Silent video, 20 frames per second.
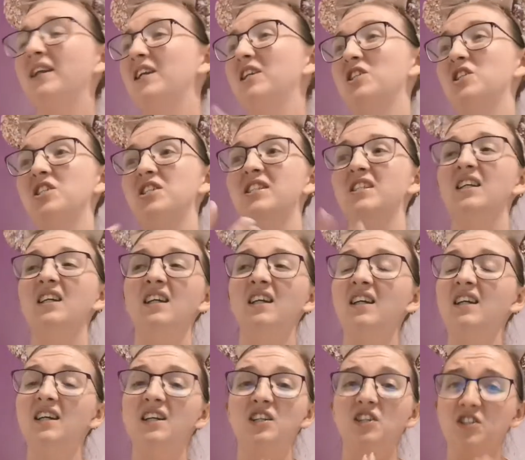and he just
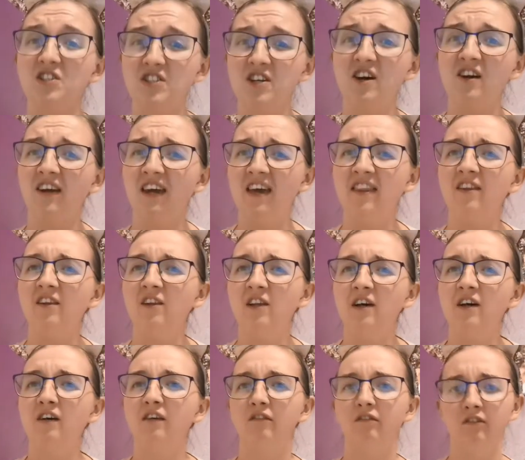does not get the
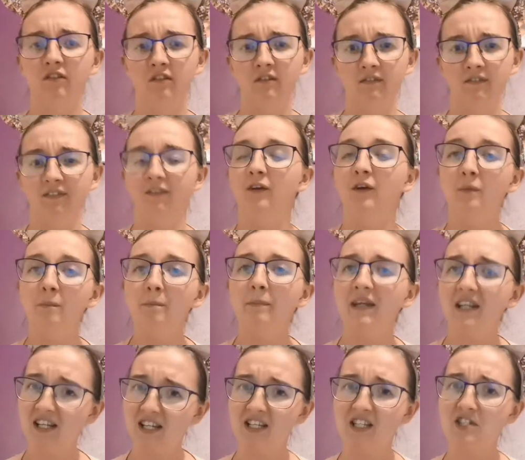love.
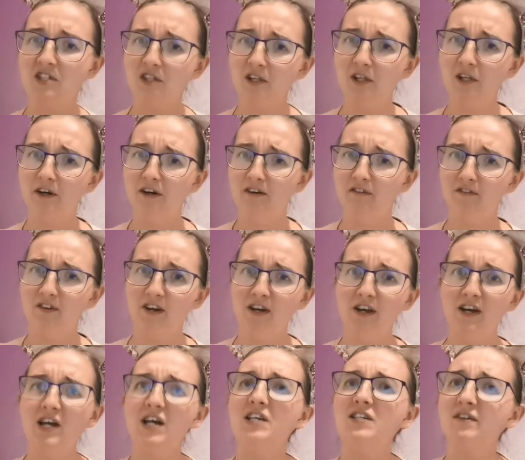Lumpy needs the love.
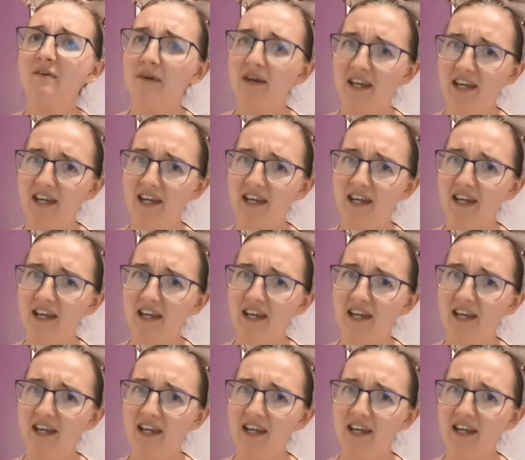So